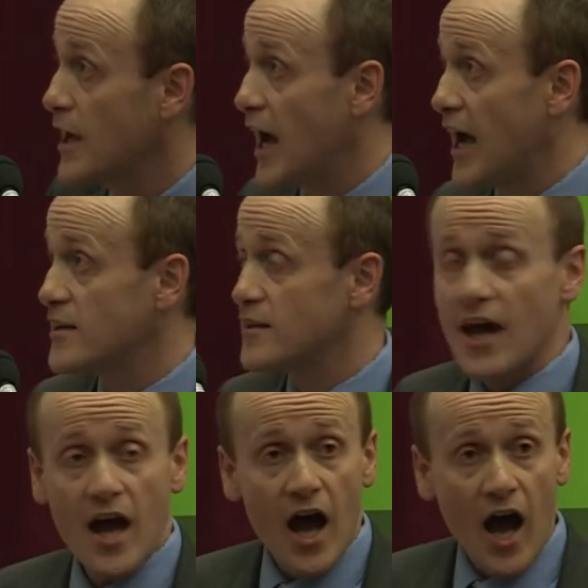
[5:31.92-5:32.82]
And
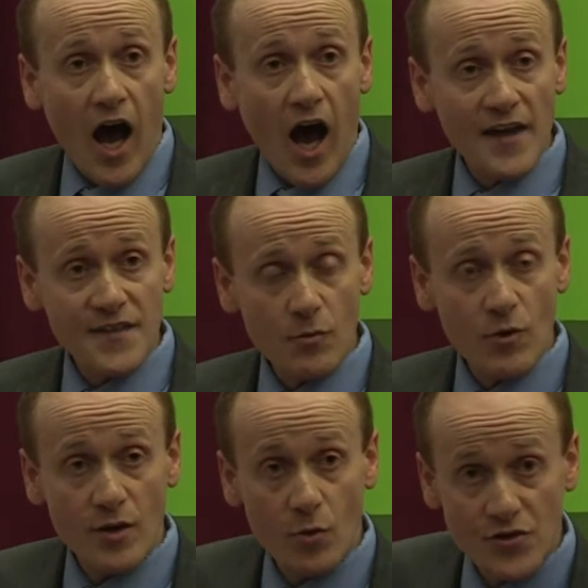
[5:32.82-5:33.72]
I think what I
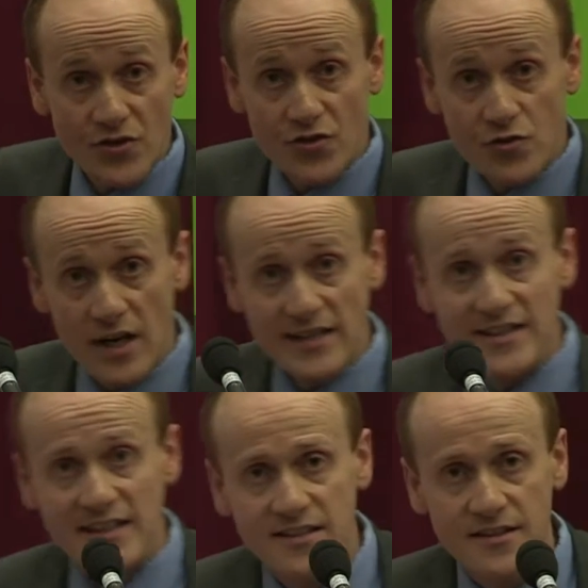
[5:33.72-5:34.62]
want to stress
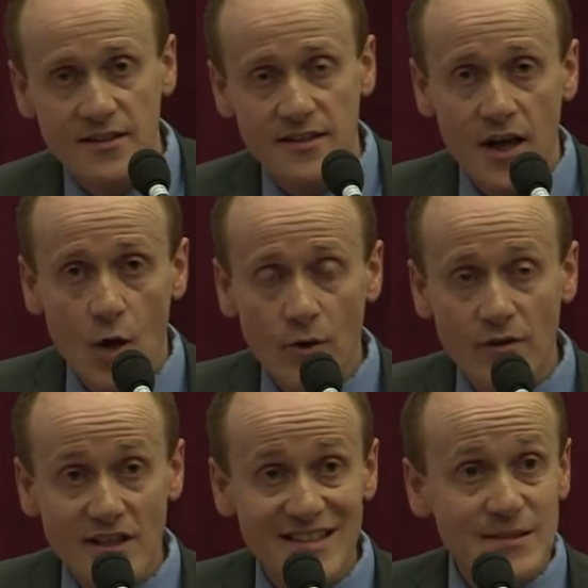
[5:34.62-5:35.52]
is that we're at
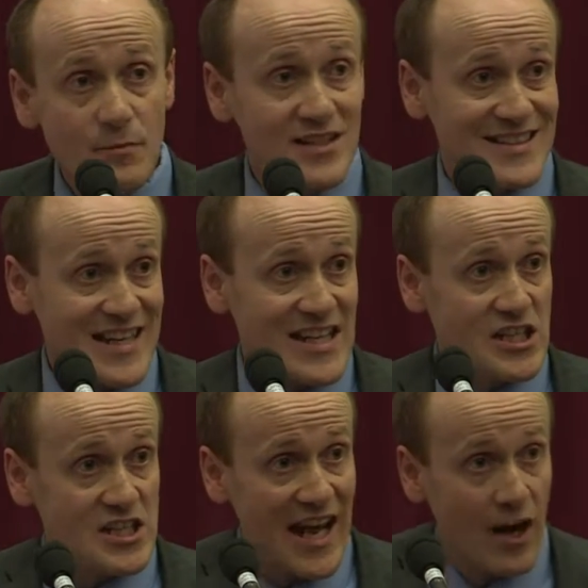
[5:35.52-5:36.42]
a similar stage
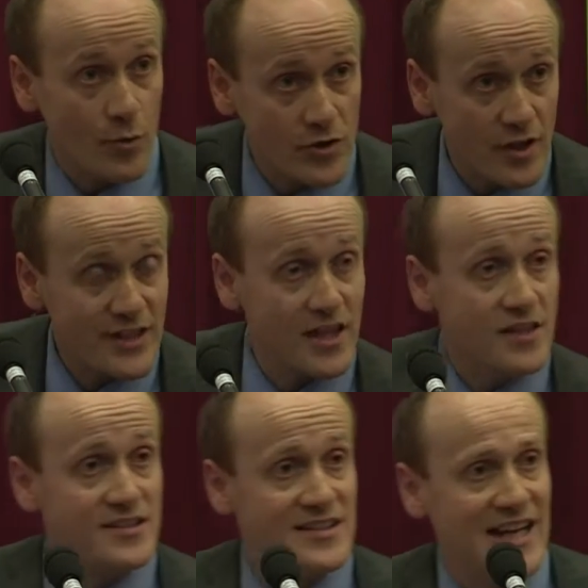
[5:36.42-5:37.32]
now. We're trying to
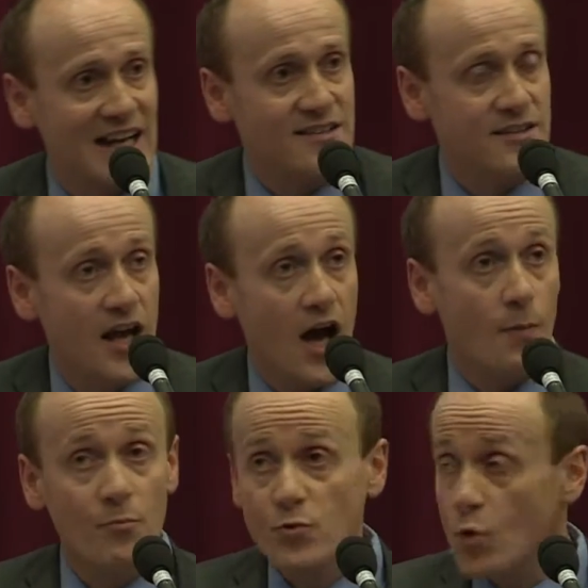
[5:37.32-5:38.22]
understand a
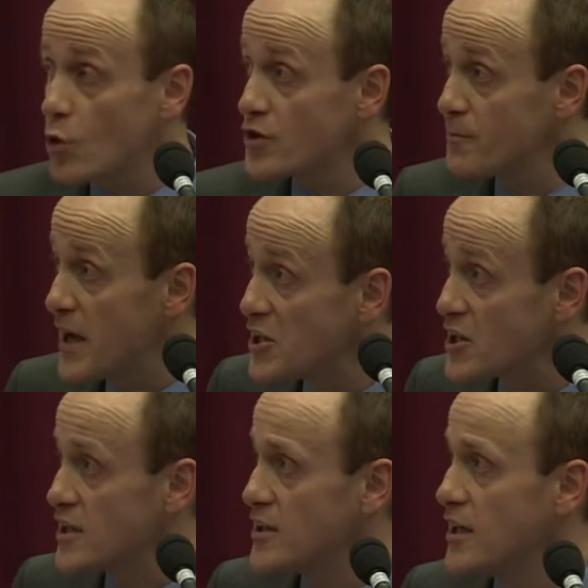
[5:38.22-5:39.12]
broader measure,
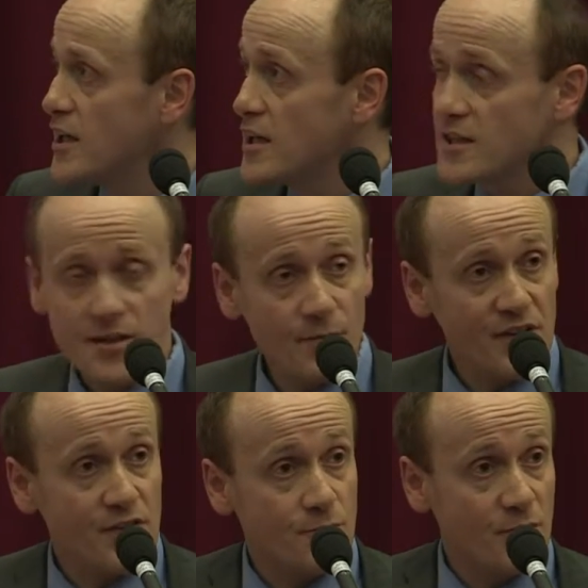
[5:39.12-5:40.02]
something
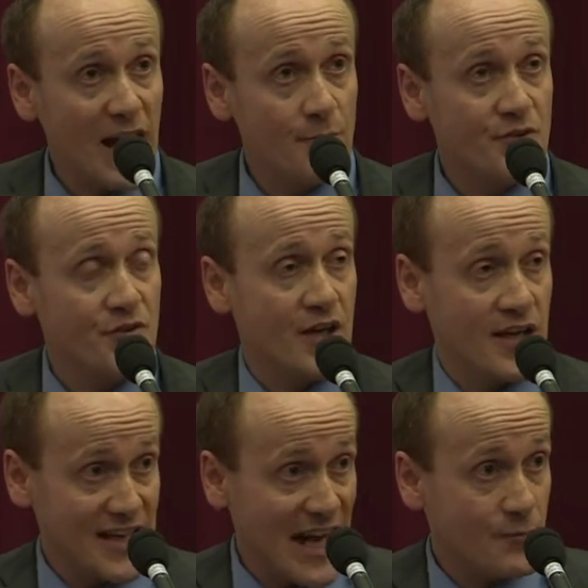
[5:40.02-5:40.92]
that perhaps
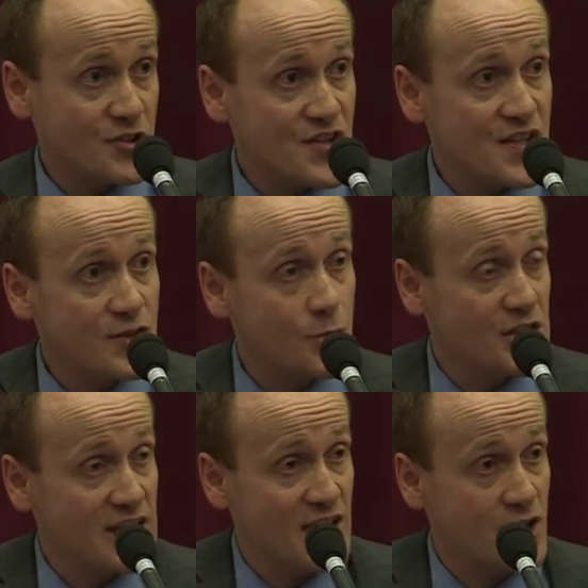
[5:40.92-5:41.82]
captures things which
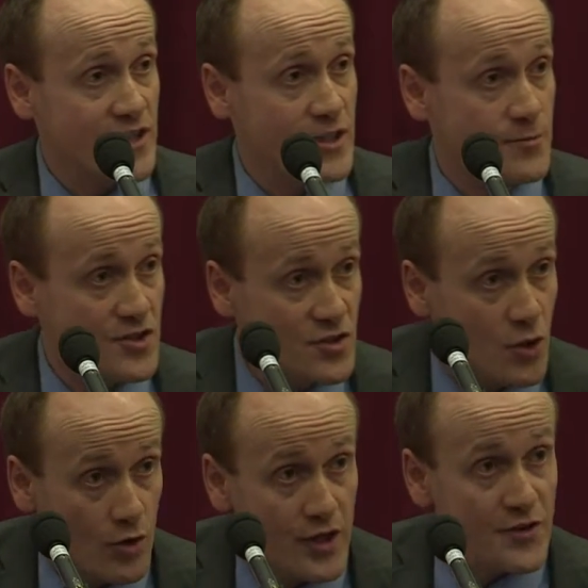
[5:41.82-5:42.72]
national income does
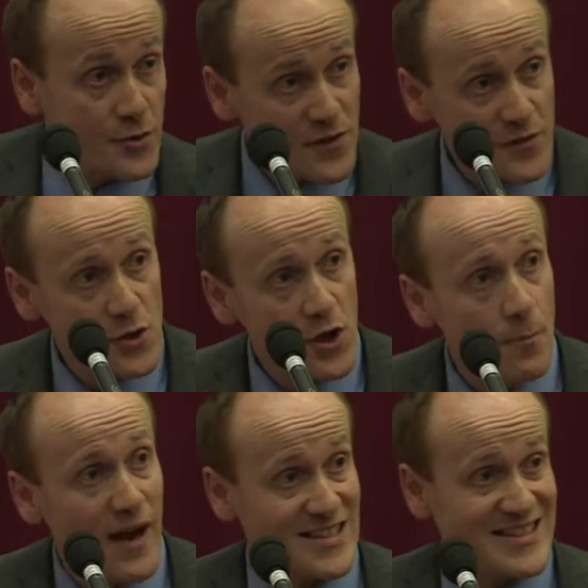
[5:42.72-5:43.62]
not. So even if you go
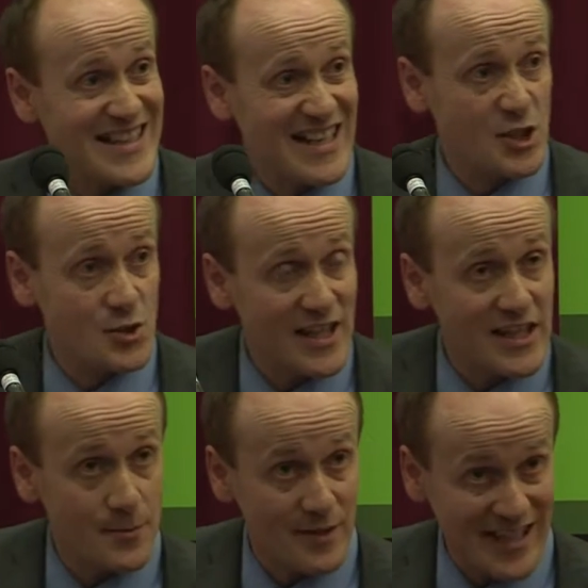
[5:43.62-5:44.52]
back to national
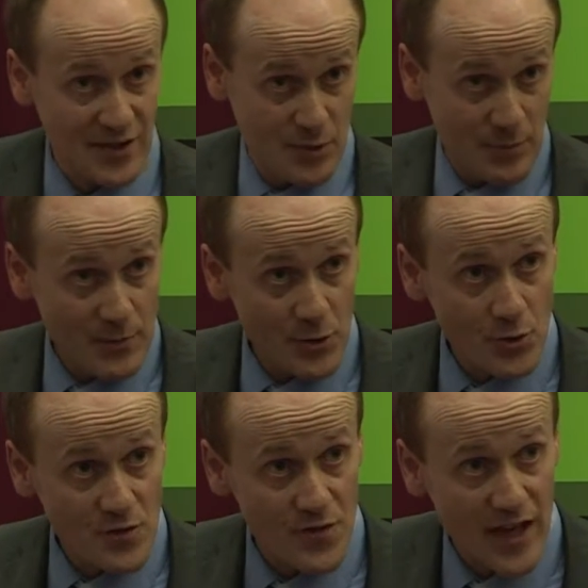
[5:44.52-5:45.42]
income accounting, the people who
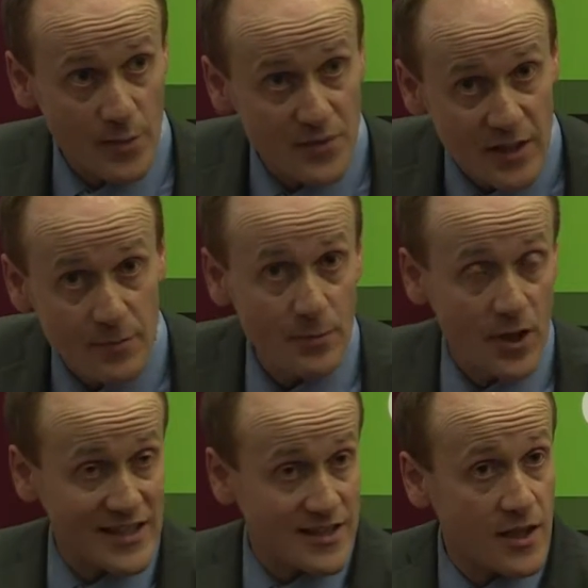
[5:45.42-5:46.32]
developed it, people like
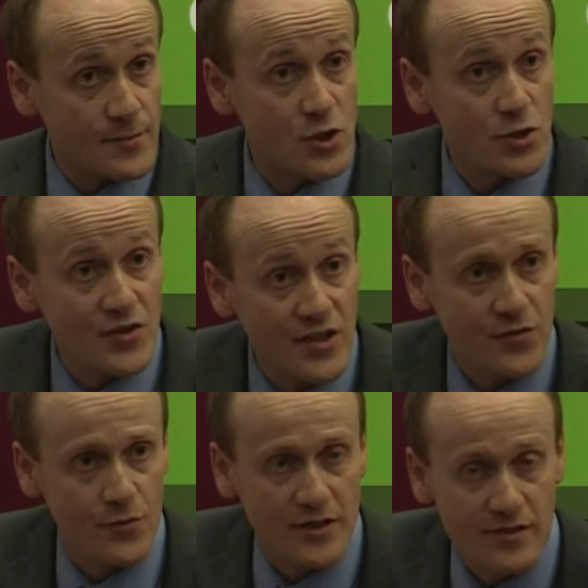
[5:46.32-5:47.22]
Simon Kuznets,
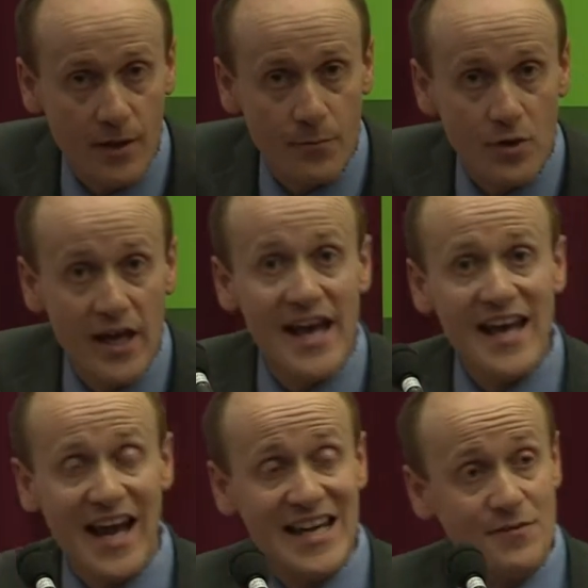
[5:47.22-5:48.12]
for example,
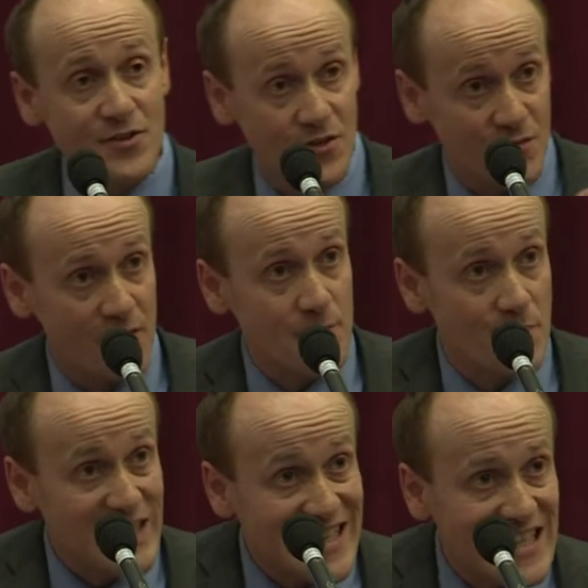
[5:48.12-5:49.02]
even at the very
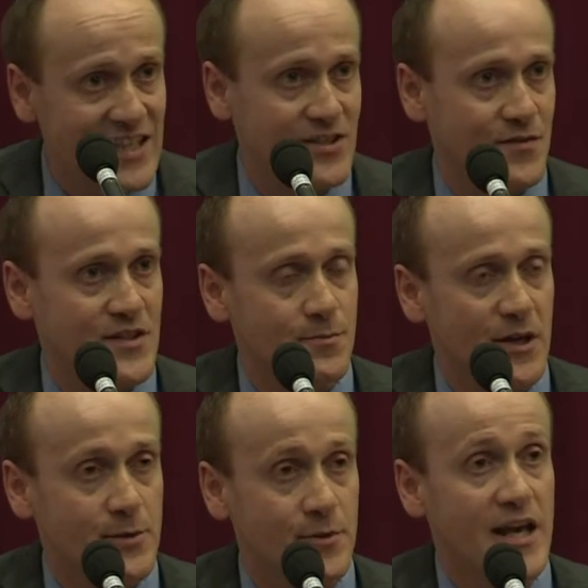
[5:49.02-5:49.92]
beginnings of this
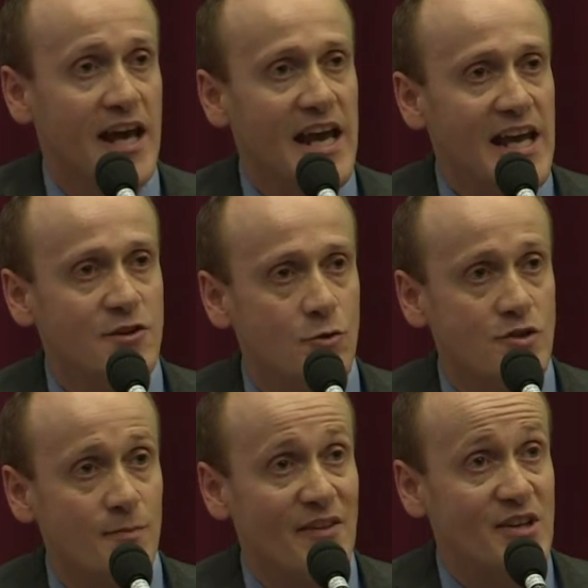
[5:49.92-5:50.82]
measurement, he talked
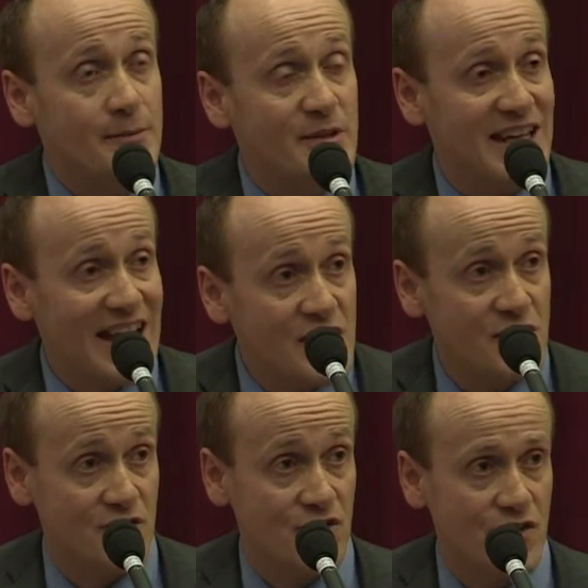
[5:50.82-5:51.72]
about the
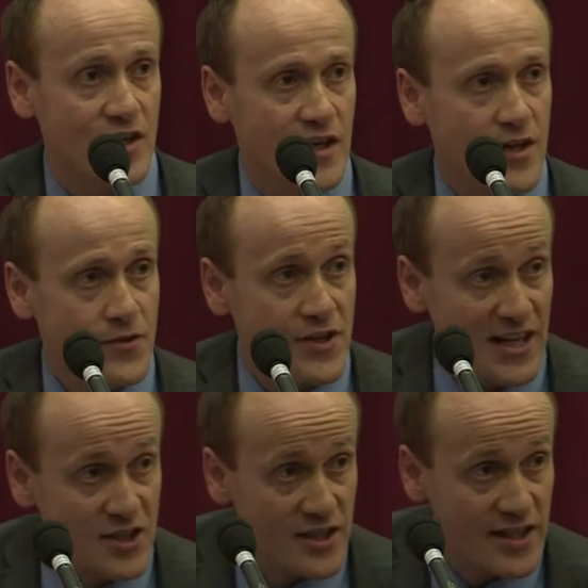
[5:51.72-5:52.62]
limitations that
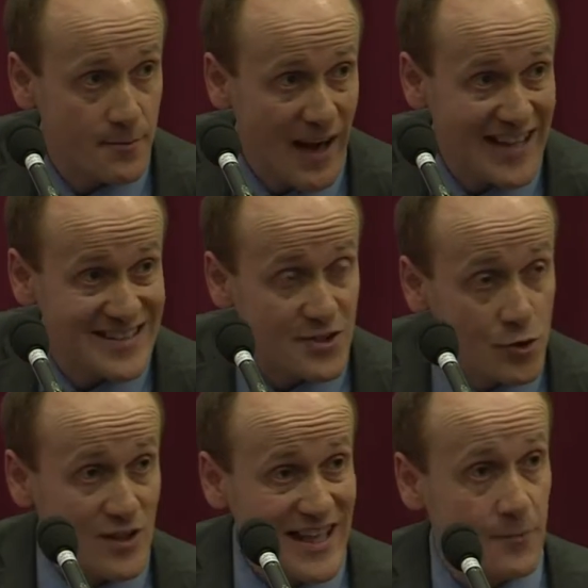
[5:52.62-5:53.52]
national income has. It's
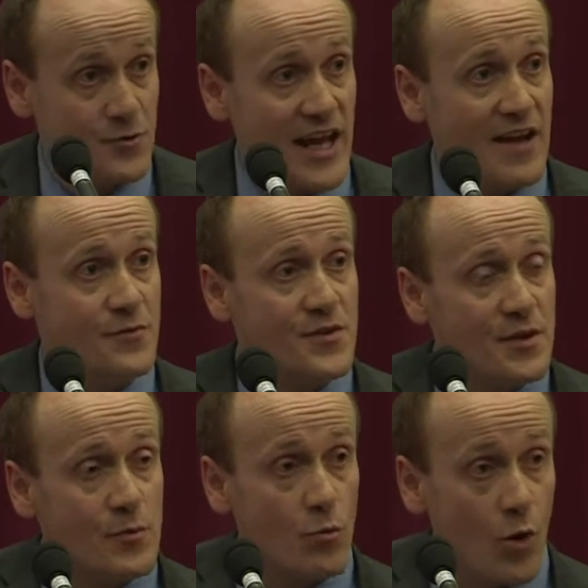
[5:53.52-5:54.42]
not capturing everything
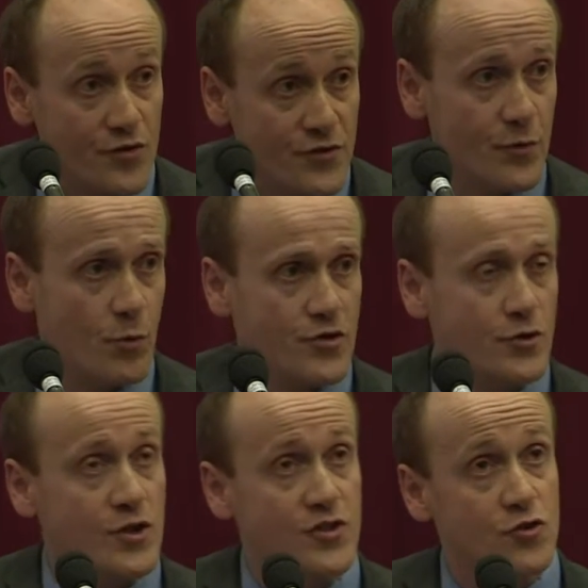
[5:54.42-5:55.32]
we want if we want to look
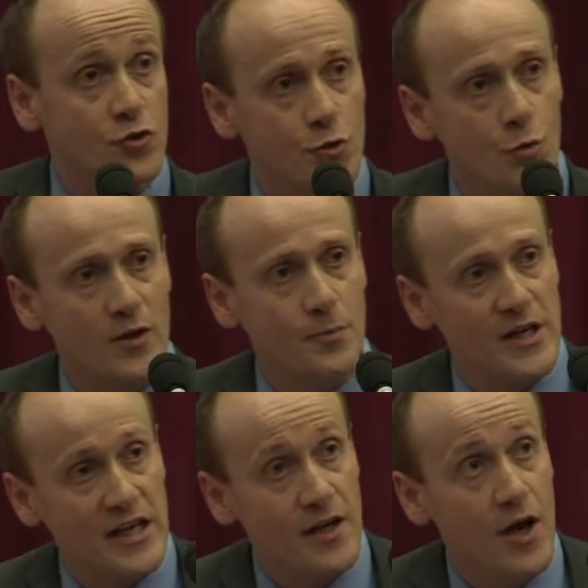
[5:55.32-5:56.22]
at true well-being.